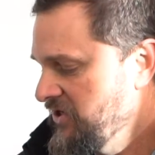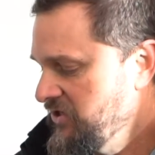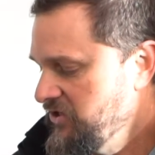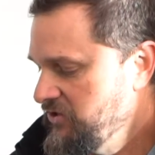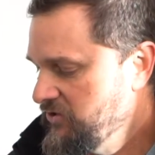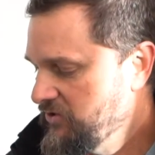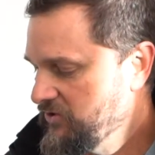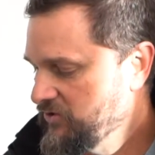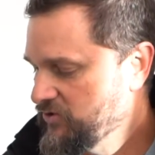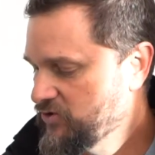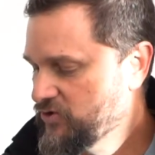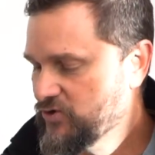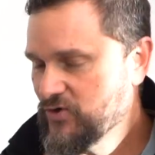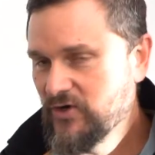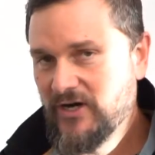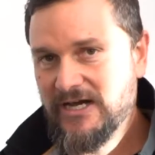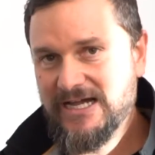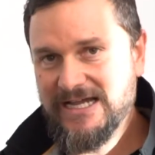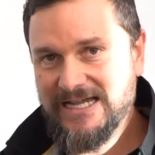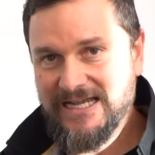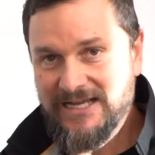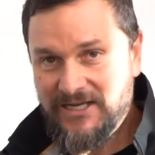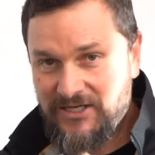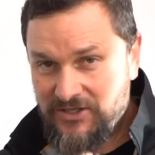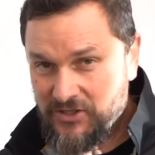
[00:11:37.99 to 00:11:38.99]
You can
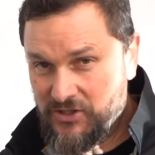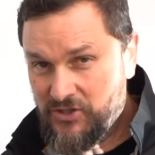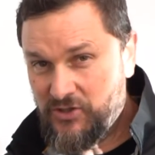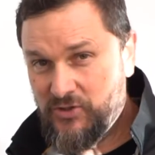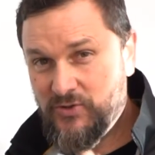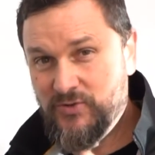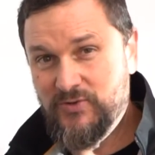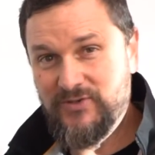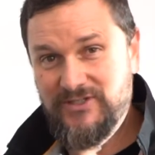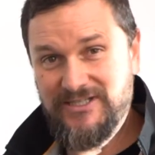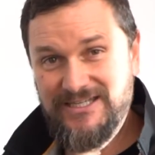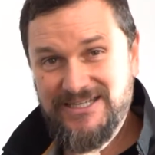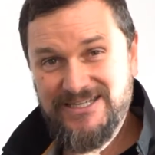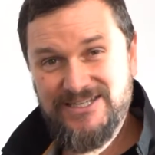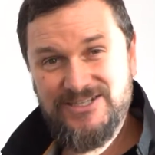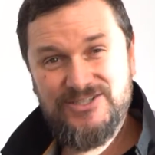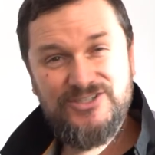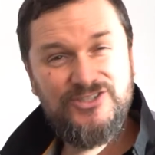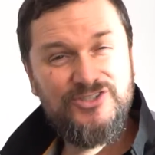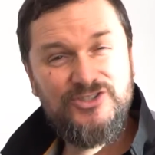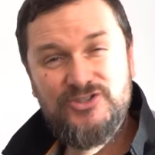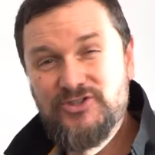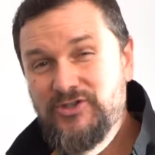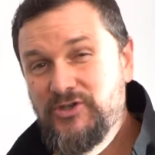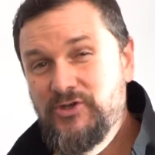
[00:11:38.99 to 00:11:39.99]
try new
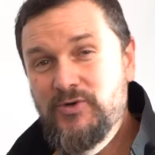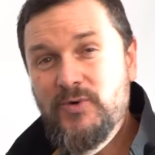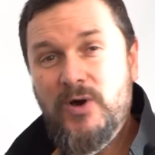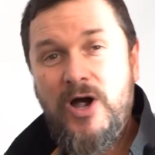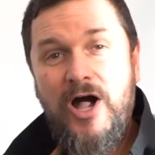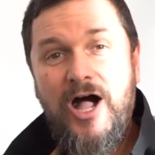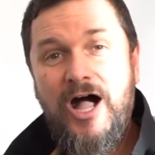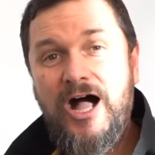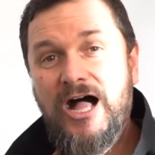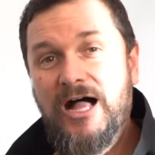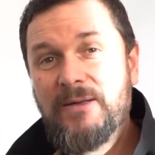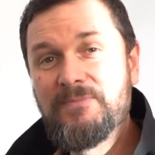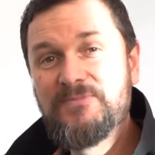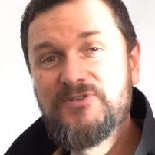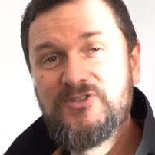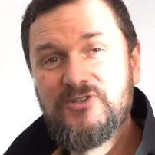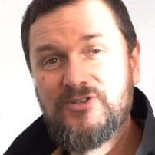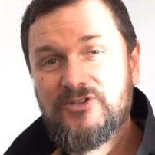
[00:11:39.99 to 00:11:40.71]
yeasts, new hops.